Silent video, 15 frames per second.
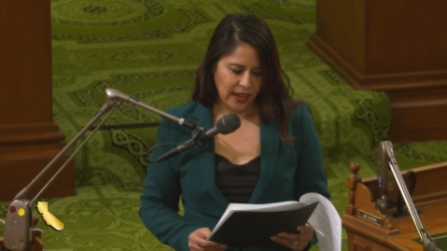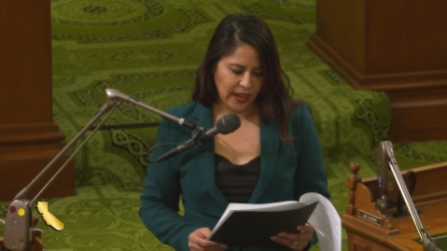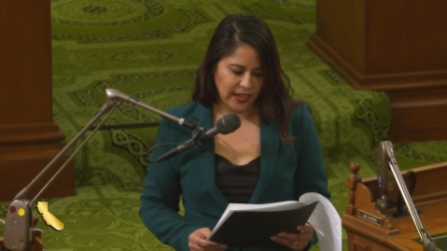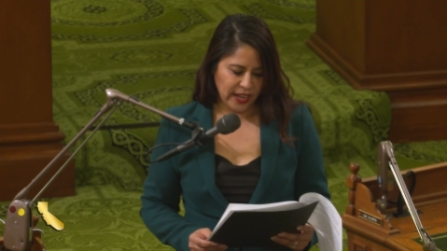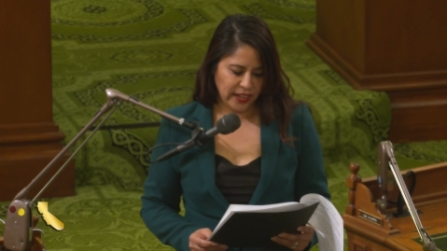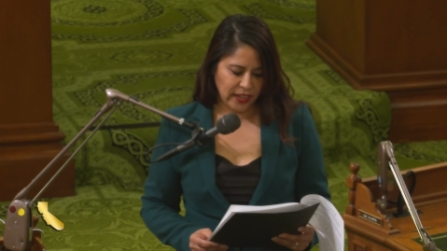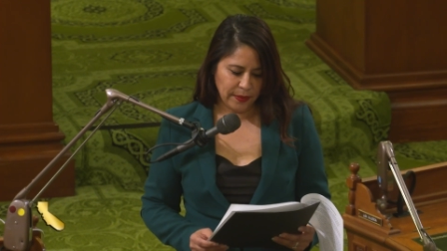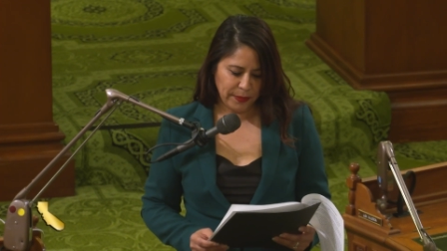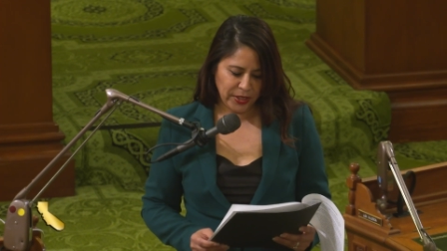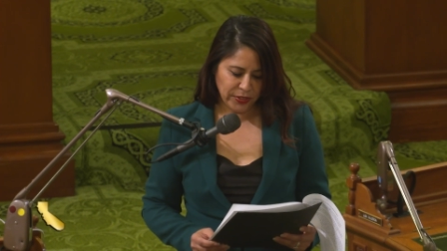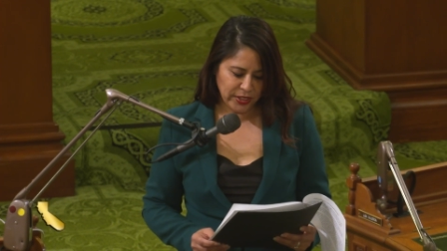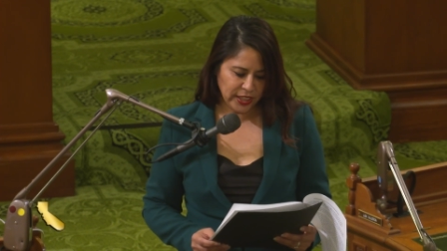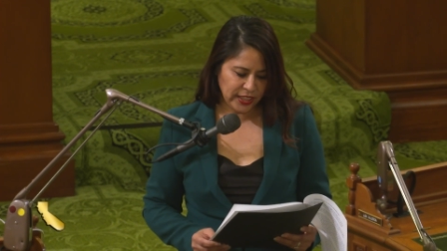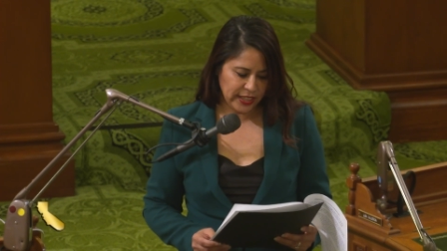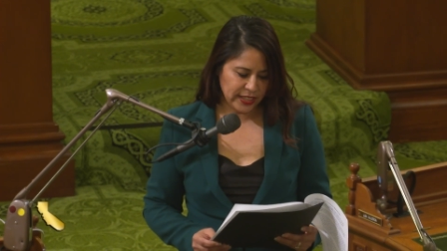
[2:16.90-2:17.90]
and a
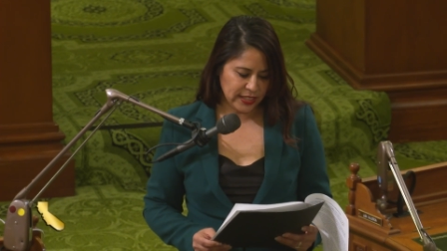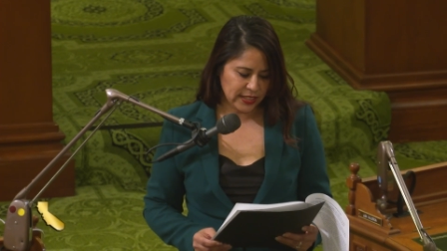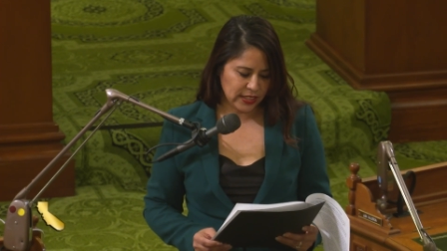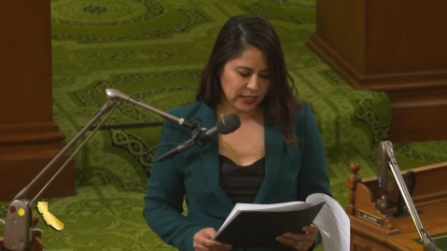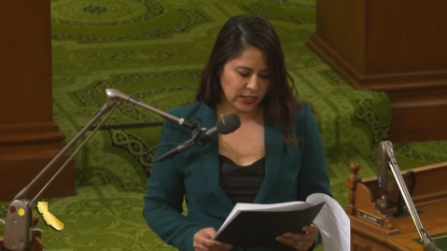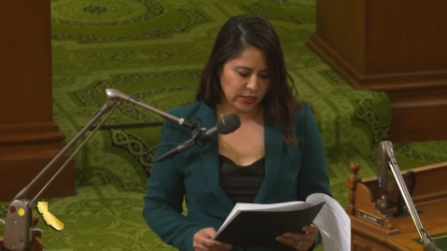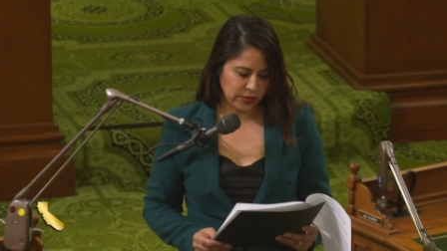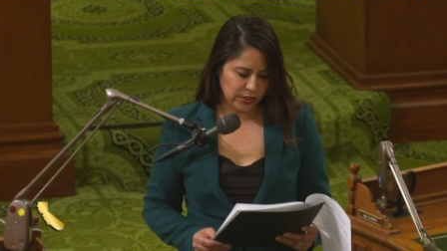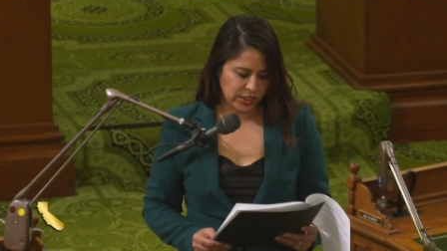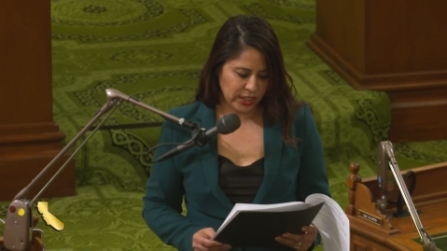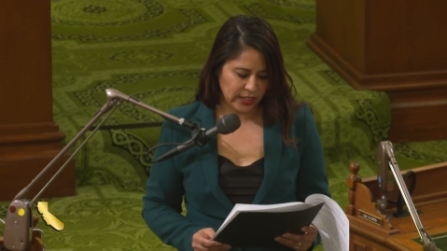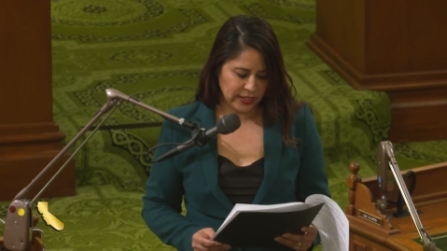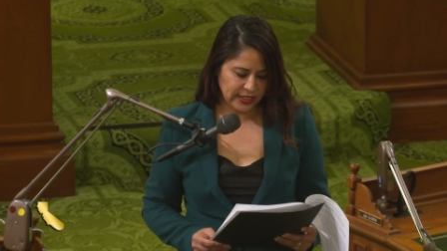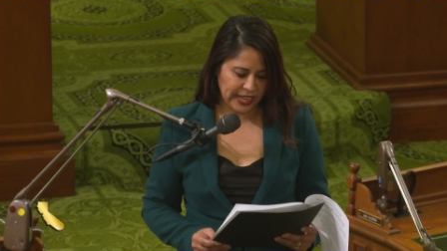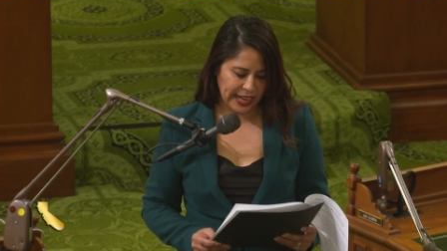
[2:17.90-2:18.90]
community
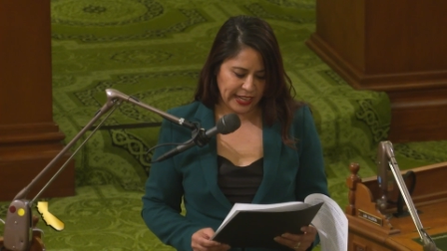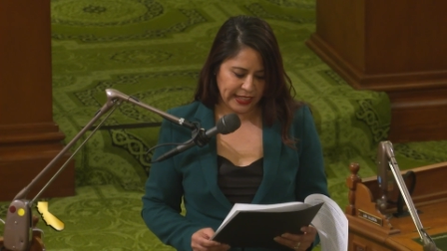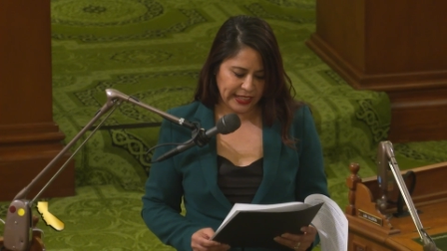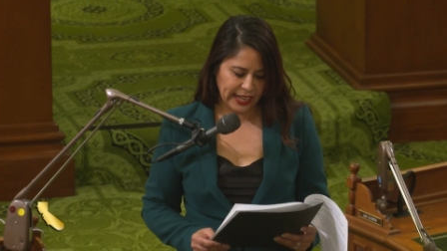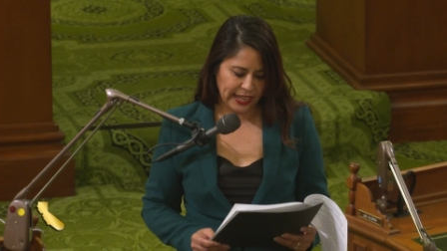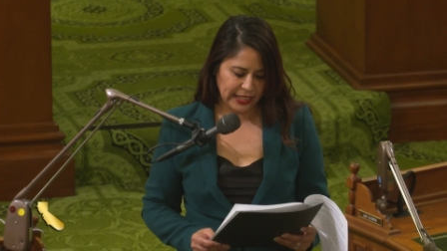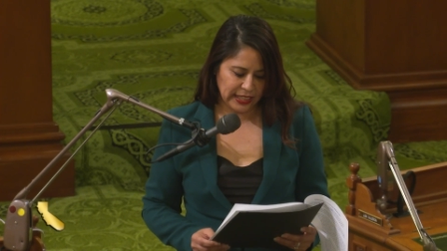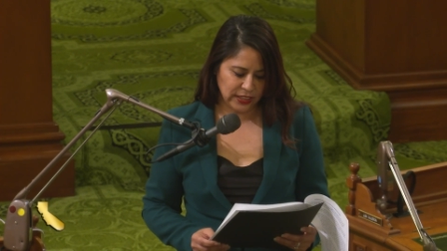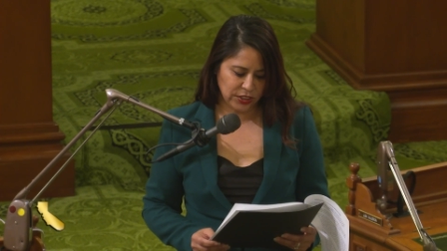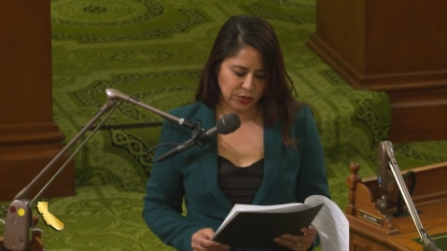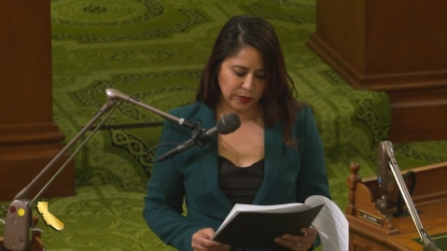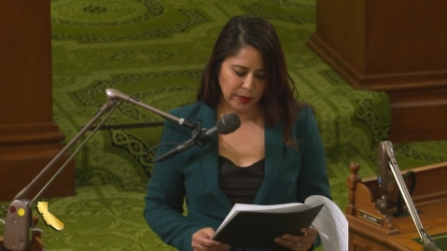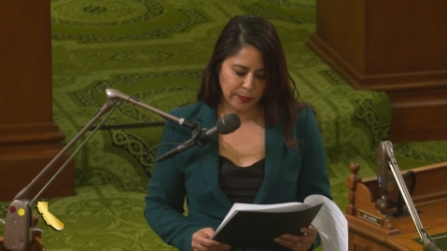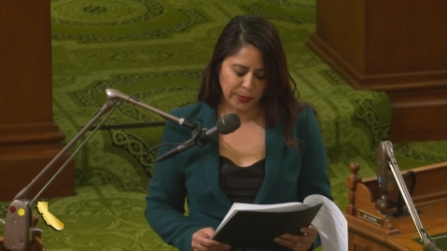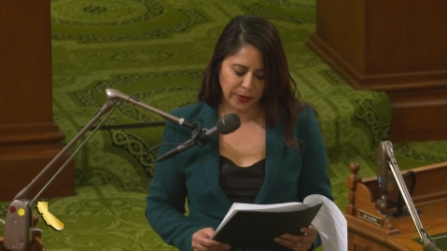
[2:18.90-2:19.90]
institution dedicated
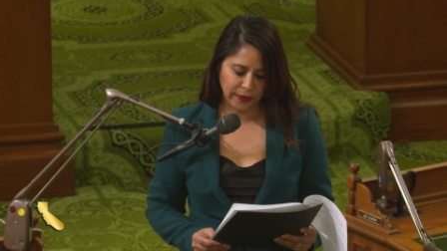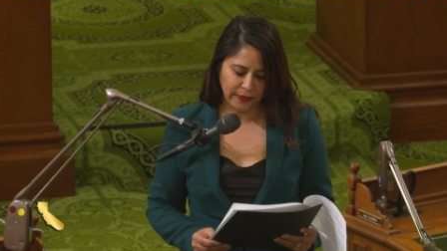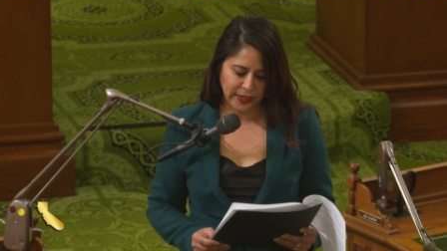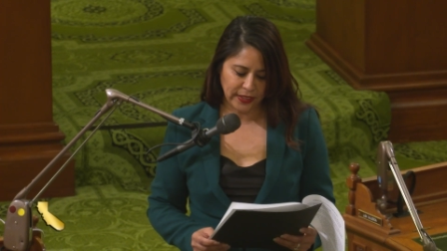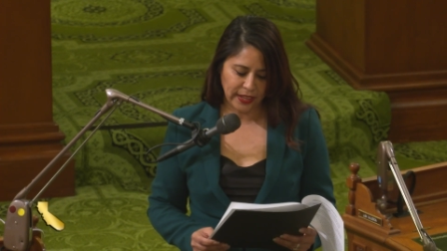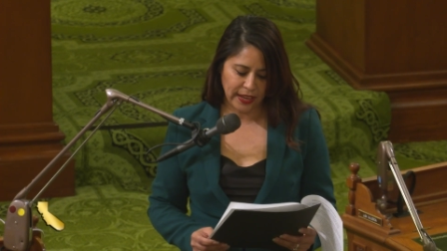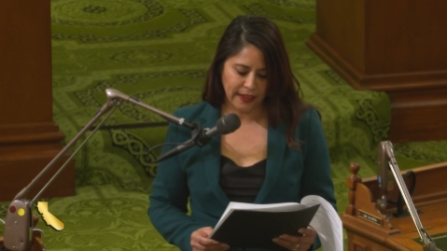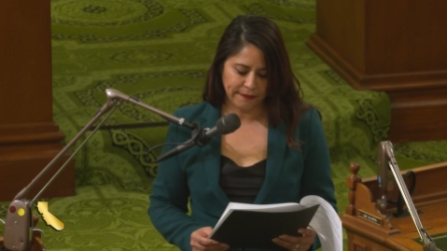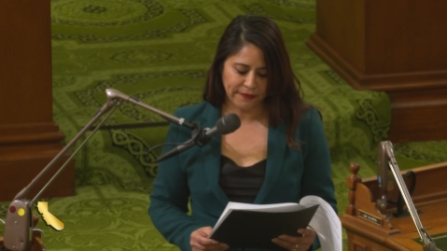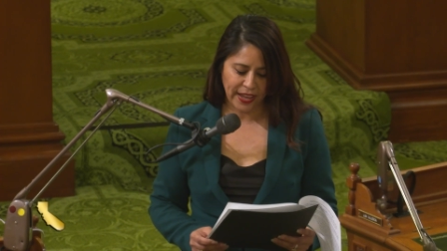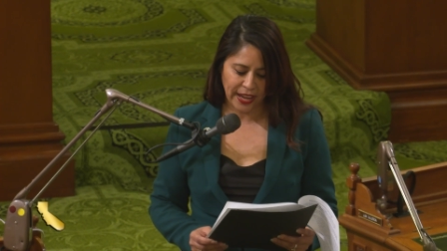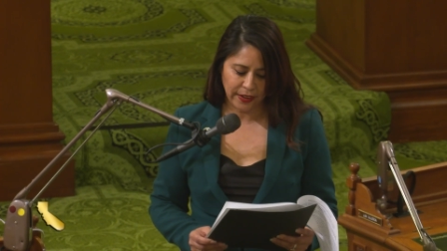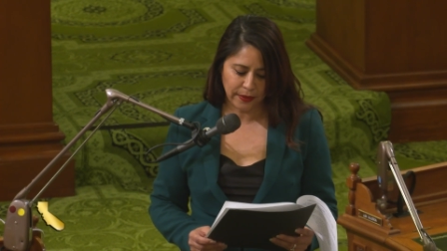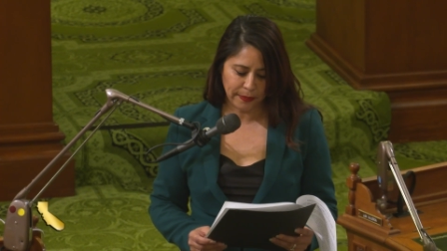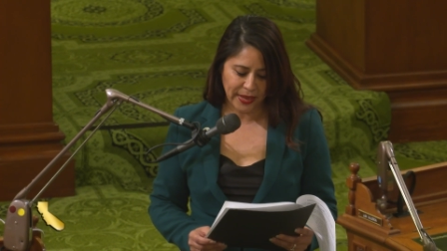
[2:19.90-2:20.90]
to improving the
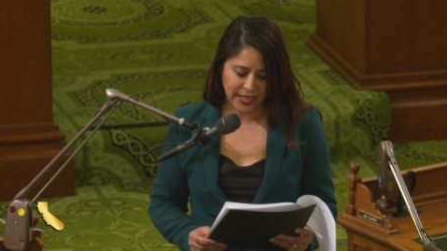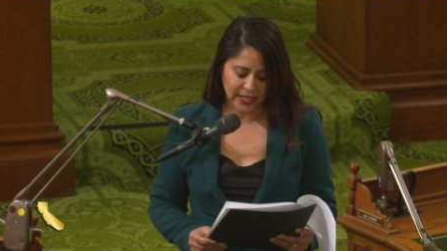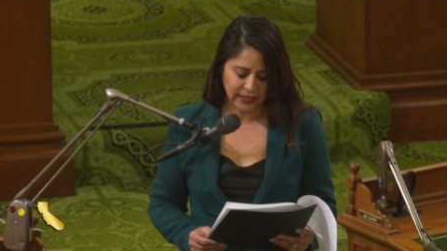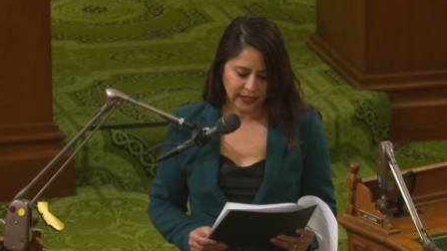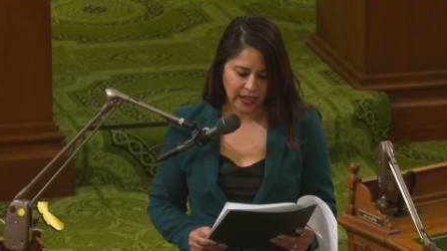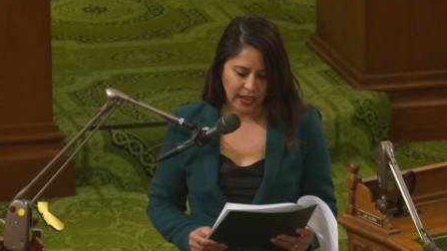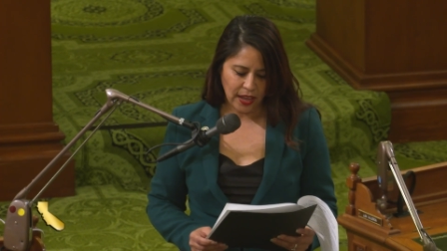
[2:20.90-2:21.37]
environment